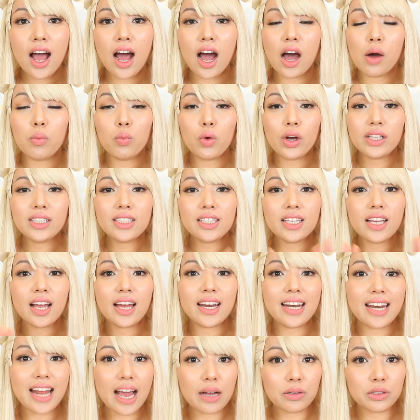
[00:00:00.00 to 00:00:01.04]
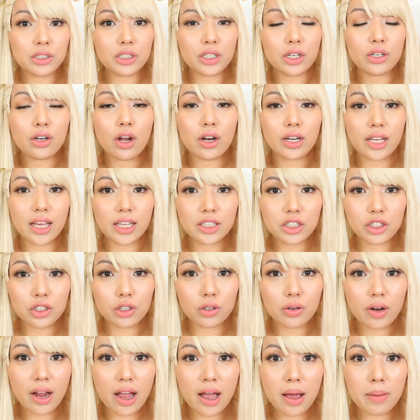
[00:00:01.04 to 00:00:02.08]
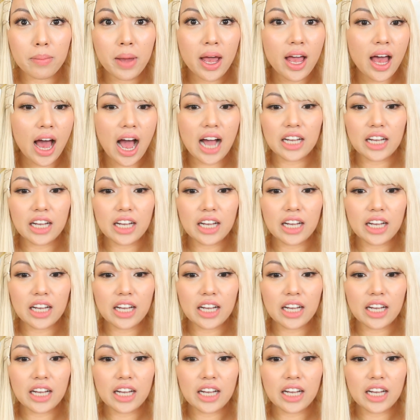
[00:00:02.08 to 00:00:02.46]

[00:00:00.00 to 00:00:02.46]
Once they announced it on Instagram,